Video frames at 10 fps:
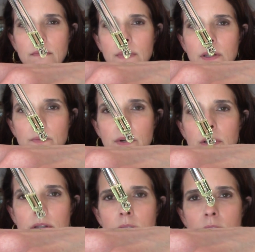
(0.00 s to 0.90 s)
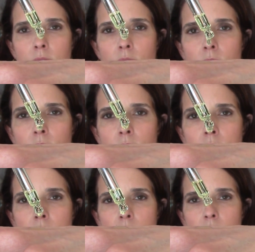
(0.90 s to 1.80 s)
I'm experiencing this for the
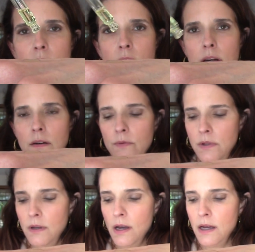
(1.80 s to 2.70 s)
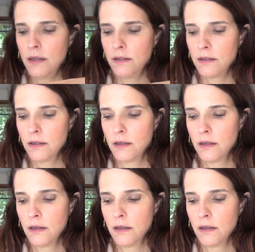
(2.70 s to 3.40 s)
first time right here with you guys.